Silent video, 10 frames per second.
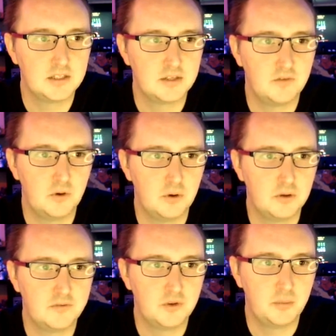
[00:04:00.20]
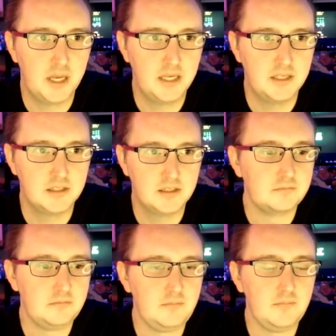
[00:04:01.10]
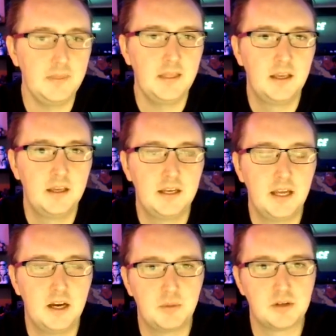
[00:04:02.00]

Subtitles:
of all of your pages. Now,